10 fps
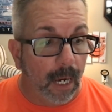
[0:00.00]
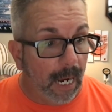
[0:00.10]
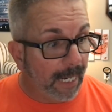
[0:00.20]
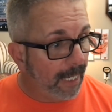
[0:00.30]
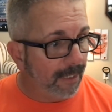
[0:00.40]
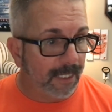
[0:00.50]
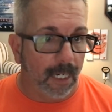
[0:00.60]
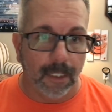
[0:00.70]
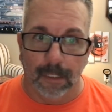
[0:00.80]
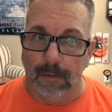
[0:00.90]
I got to
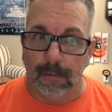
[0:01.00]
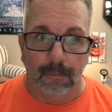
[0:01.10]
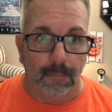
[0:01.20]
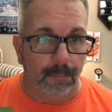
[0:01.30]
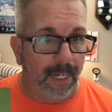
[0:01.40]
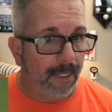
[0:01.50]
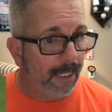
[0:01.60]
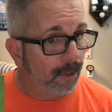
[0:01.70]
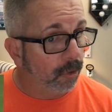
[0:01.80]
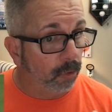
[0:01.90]
tell you,
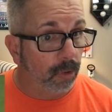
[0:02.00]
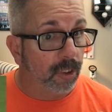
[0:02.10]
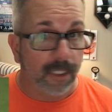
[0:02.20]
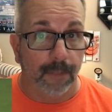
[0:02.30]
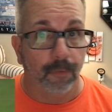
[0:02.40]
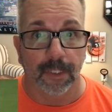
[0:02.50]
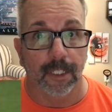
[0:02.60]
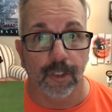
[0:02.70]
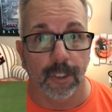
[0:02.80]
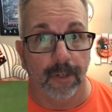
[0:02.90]
Mounties looks different
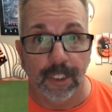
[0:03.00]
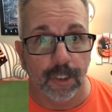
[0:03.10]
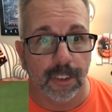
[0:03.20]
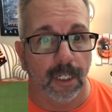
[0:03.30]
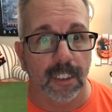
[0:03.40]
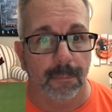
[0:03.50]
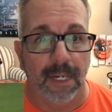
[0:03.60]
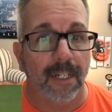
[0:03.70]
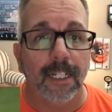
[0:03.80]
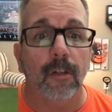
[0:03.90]
this year. He just does.
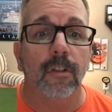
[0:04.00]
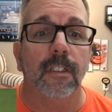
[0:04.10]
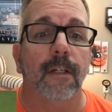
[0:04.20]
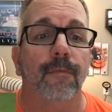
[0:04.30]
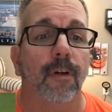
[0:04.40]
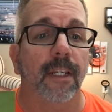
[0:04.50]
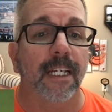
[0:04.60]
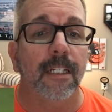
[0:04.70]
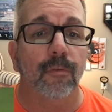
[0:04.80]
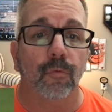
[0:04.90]
Mountie looks different.
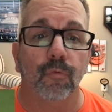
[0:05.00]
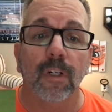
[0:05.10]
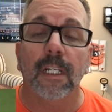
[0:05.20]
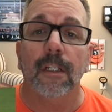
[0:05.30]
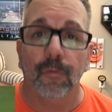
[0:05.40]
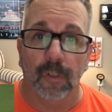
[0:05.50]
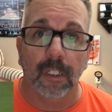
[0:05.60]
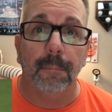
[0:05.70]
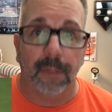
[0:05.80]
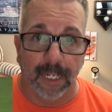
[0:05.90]
He's really,
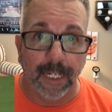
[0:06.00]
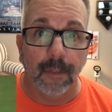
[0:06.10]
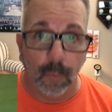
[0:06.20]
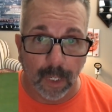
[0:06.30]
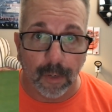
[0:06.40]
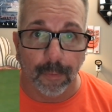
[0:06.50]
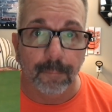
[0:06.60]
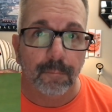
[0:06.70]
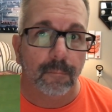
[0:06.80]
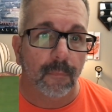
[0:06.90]
really playing well.